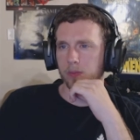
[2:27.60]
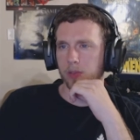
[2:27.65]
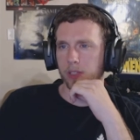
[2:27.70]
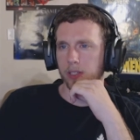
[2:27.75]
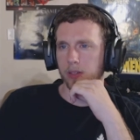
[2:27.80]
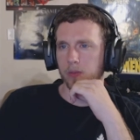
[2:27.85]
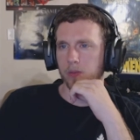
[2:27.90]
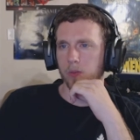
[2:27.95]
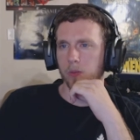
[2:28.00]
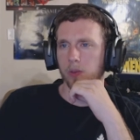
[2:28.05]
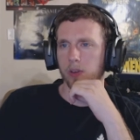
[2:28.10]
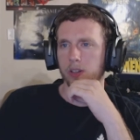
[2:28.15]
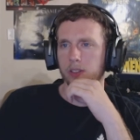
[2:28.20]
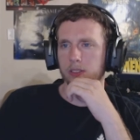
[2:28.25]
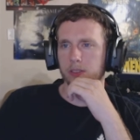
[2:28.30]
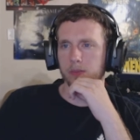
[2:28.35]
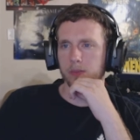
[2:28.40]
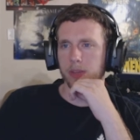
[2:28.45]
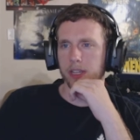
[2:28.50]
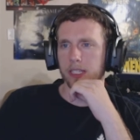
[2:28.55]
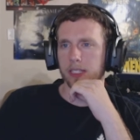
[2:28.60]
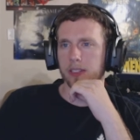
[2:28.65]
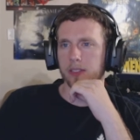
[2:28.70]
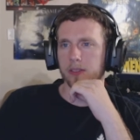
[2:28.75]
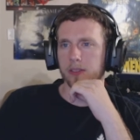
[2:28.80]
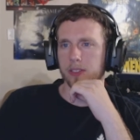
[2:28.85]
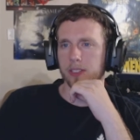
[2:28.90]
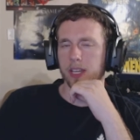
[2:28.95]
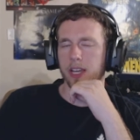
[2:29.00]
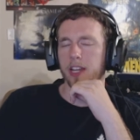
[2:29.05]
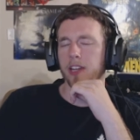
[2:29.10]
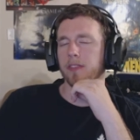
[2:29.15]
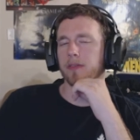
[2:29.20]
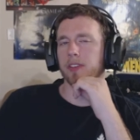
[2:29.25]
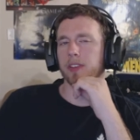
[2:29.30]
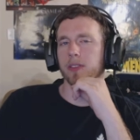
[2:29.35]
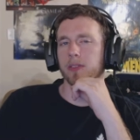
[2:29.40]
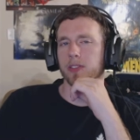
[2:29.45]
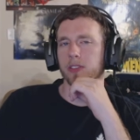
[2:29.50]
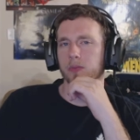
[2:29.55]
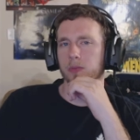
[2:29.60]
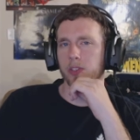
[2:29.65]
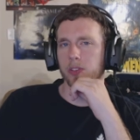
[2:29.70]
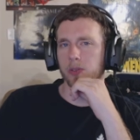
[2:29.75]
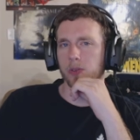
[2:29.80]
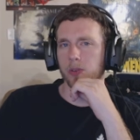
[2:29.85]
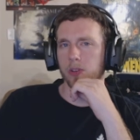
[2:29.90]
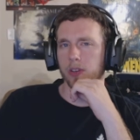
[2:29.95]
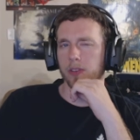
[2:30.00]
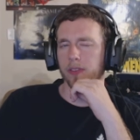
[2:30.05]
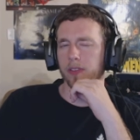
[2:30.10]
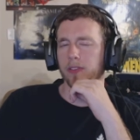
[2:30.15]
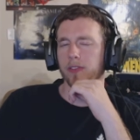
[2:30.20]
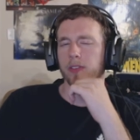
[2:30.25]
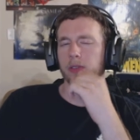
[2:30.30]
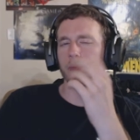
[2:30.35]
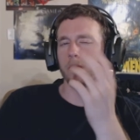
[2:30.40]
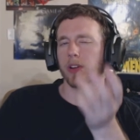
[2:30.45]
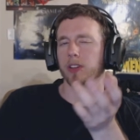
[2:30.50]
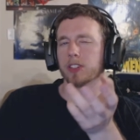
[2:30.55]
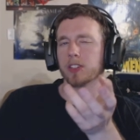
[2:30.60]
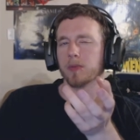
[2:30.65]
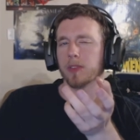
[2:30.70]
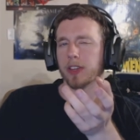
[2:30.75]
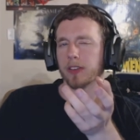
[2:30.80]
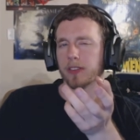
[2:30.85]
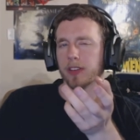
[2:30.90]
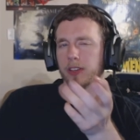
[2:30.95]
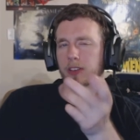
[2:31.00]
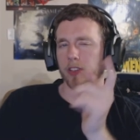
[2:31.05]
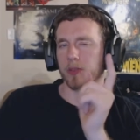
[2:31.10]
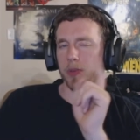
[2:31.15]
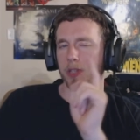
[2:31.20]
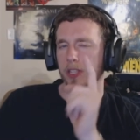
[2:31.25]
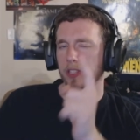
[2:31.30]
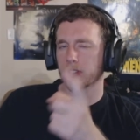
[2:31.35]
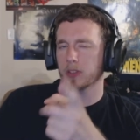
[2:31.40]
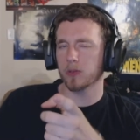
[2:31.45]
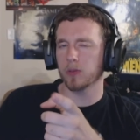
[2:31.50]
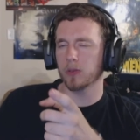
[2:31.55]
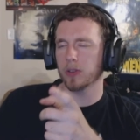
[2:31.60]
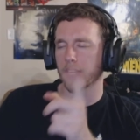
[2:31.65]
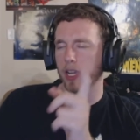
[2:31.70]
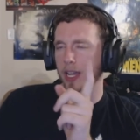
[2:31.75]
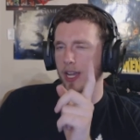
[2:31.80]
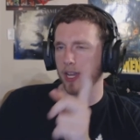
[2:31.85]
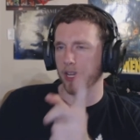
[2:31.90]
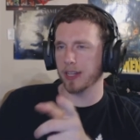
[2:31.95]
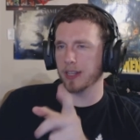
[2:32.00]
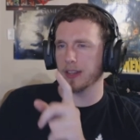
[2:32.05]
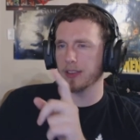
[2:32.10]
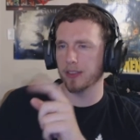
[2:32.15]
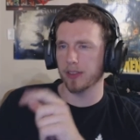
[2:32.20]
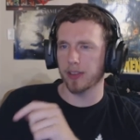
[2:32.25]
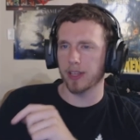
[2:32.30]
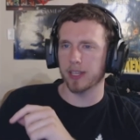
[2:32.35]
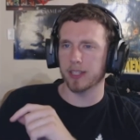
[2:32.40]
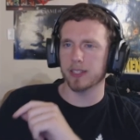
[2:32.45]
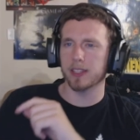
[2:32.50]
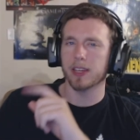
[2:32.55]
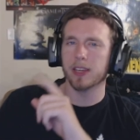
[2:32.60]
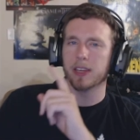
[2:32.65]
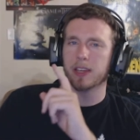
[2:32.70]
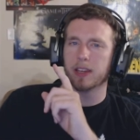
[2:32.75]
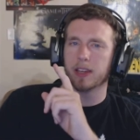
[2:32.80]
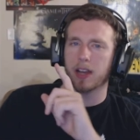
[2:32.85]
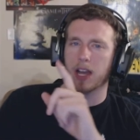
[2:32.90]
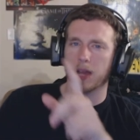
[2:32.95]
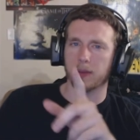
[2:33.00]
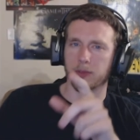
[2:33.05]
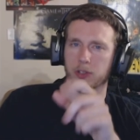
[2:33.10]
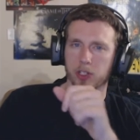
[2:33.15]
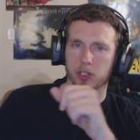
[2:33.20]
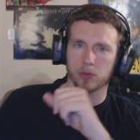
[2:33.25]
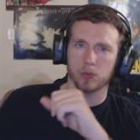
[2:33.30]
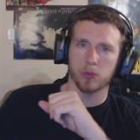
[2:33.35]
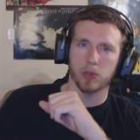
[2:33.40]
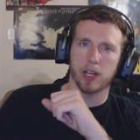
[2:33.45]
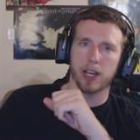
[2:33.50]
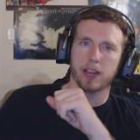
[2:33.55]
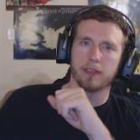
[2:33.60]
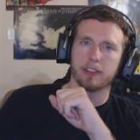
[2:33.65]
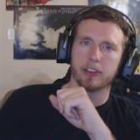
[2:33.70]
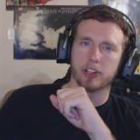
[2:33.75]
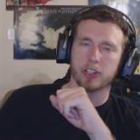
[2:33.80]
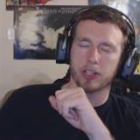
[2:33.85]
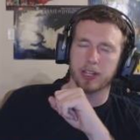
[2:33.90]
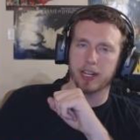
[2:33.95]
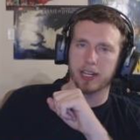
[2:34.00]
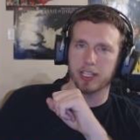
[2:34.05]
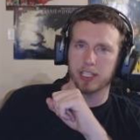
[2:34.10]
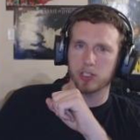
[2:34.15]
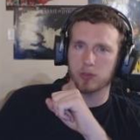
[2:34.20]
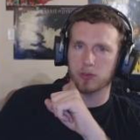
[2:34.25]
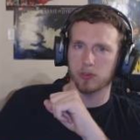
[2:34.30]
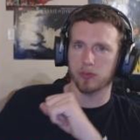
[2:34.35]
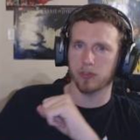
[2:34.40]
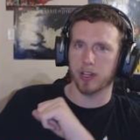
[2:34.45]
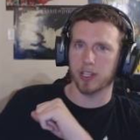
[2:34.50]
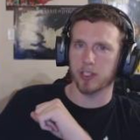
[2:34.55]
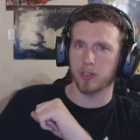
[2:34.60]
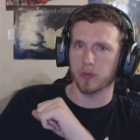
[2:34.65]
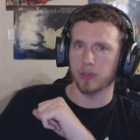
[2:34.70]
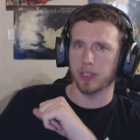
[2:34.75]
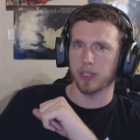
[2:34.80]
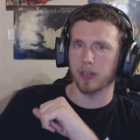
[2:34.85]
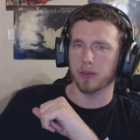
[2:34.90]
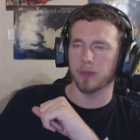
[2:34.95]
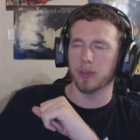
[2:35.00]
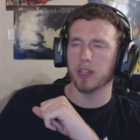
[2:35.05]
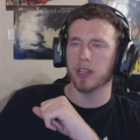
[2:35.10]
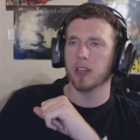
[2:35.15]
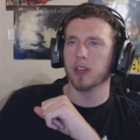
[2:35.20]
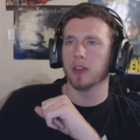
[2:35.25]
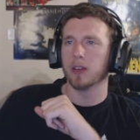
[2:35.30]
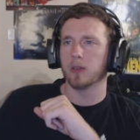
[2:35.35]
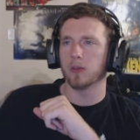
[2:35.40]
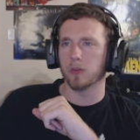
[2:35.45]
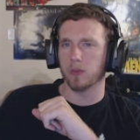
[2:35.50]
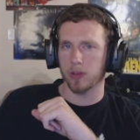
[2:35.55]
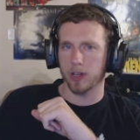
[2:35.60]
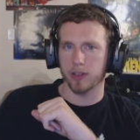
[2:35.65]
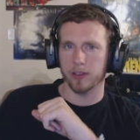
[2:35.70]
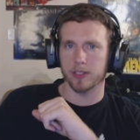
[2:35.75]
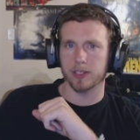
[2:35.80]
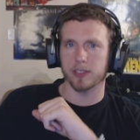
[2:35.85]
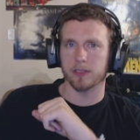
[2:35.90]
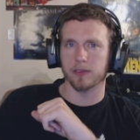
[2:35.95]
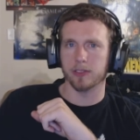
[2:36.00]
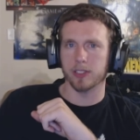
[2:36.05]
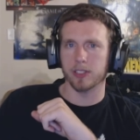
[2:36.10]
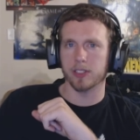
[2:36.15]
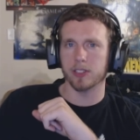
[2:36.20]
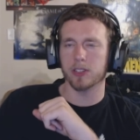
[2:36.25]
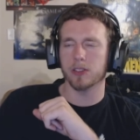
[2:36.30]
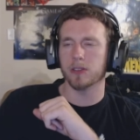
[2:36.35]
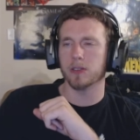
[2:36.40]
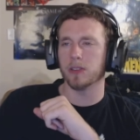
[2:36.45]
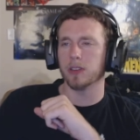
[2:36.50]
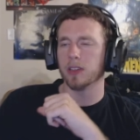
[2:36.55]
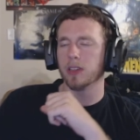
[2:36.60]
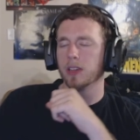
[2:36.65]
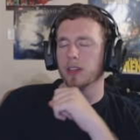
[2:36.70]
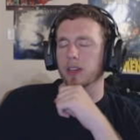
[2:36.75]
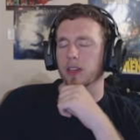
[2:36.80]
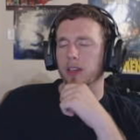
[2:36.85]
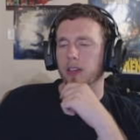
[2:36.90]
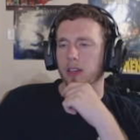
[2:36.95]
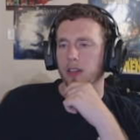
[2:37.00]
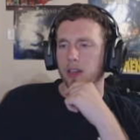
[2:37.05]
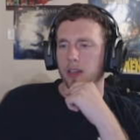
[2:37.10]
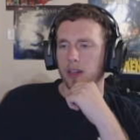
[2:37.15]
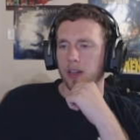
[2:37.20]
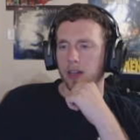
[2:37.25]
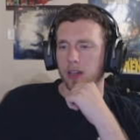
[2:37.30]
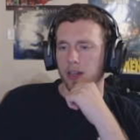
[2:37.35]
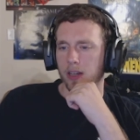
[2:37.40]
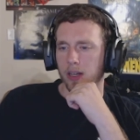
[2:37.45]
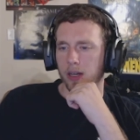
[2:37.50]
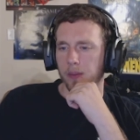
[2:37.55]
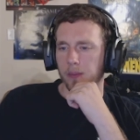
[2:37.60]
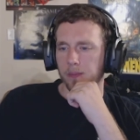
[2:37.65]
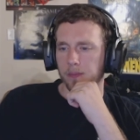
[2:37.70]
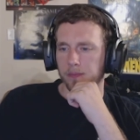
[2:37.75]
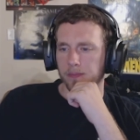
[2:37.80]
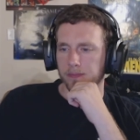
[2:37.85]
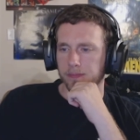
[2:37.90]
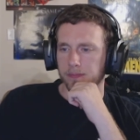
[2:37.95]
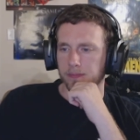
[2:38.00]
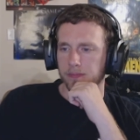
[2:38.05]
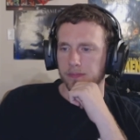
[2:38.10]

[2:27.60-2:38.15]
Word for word: like want to make those kind of videos that we do, or even if he wants to make videos. But he's a cool guy, nonetheless. I'm sure we'll have a shenanigans with friends with him relatively soon. Um,